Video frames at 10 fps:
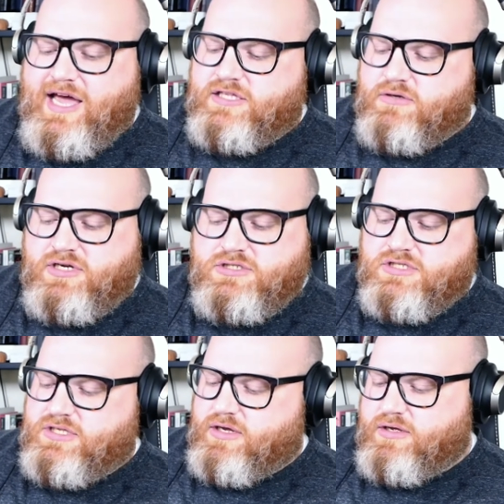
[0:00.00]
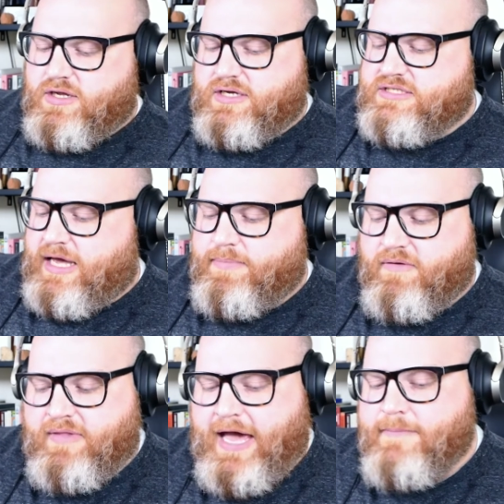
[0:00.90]
And so here's just an example
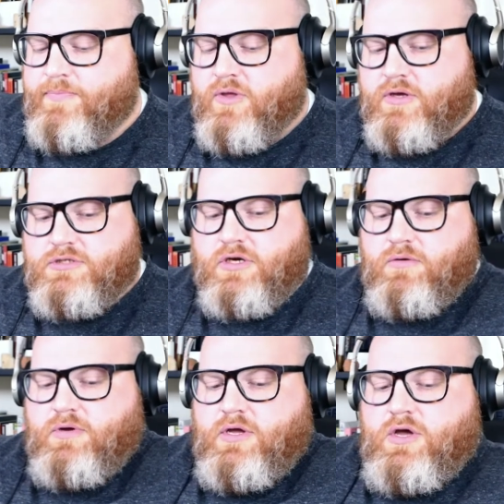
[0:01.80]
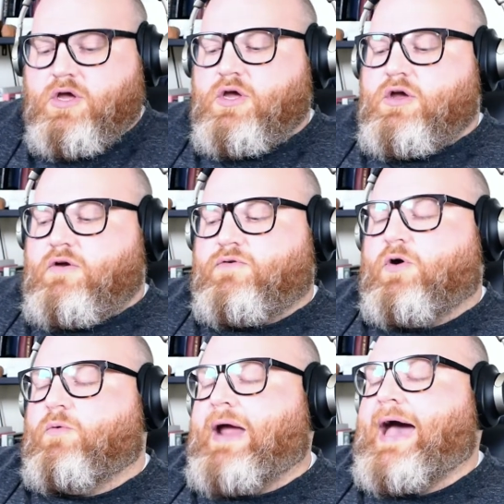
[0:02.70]
of that. So for
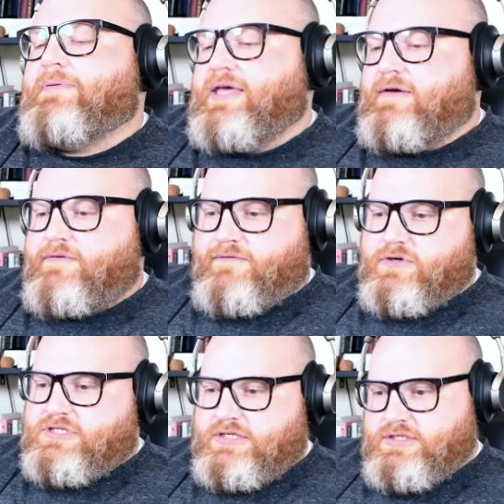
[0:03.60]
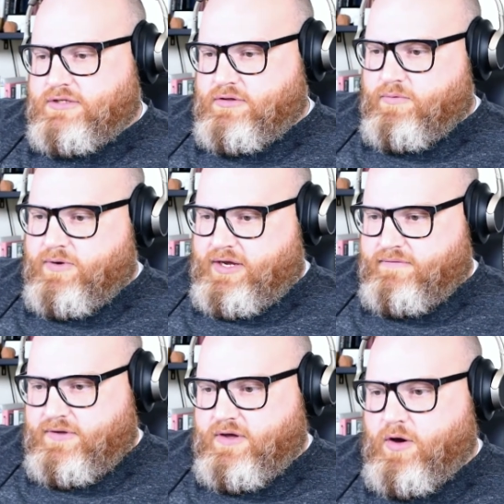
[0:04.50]
a wrap gift for season 3
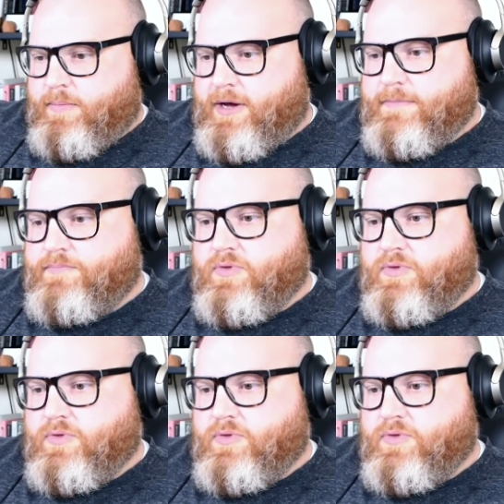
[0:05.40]
of Tacoma,